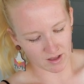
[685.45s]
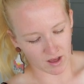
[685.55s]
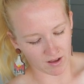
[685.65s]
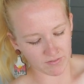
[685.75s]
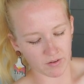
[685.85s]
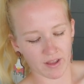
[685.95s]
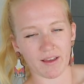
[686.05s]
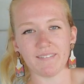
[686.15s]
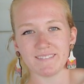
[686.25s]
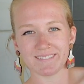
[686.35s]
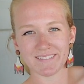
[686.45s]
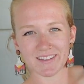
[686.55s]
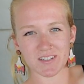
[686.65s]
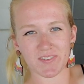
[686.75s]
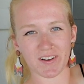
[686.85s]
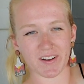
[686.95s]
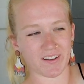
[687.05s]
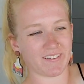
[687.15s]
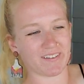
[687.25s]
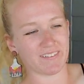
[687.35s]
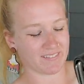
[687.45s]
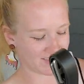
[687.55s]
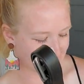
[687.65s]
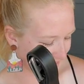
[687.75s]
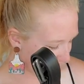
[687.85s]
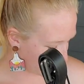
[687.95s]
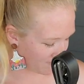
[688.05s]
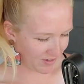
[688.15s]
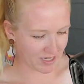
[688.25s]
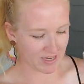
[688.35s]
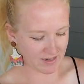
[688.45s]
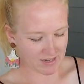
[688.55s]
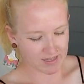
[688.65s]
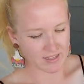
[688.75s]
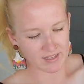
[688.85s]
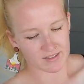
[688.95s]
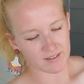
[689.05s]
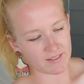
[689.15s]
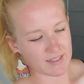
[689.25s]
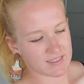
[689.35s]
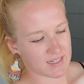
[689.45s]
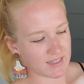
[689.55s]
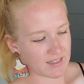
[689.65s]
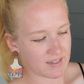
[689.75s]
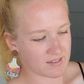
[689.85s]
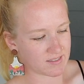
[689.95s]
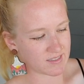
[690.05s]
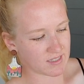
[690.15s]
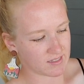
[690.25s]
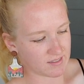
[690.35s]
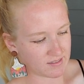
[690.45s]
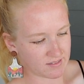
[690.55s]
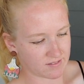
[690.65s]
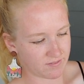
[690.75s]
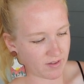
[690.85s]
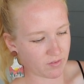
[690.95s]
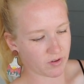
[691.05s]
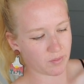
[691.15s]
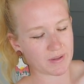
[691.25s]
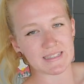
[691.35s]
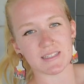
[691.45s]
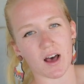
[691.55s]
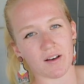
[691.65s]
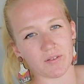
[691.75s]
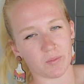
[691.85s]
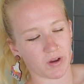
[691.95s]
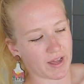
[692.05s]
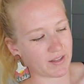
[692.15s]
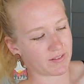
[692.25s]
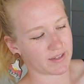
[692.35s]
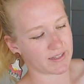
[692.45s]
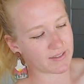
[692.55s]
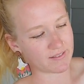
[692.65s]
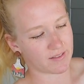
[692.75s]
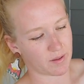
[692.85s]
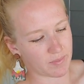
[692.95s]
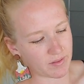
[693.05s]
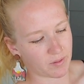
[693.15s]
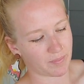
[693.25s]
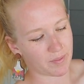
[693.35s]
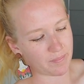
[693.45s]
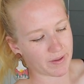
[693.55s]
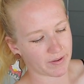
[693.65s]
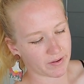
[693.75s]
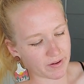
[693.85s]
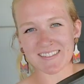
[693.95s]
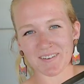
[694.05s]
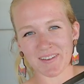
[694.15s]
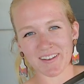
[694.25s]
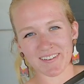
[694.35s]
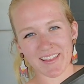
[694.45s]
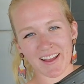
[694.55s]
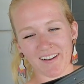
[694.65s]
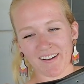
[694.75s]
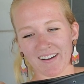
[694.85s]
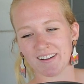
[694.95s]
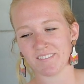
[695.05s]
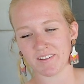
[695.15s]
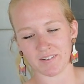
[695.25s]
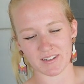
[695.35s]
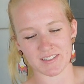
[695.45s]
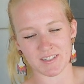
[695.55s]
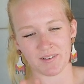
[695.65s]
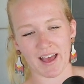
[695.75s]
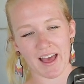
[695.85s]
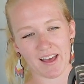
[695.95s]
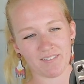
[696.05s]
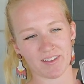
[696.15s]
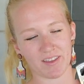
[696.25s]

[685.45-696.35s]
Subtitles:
off? Oh yeah, there's Velcro. That's kind of convenient. So let's take these Velcro pieces off and we'll kind of look at them a little bit better. So here they are. Of course you have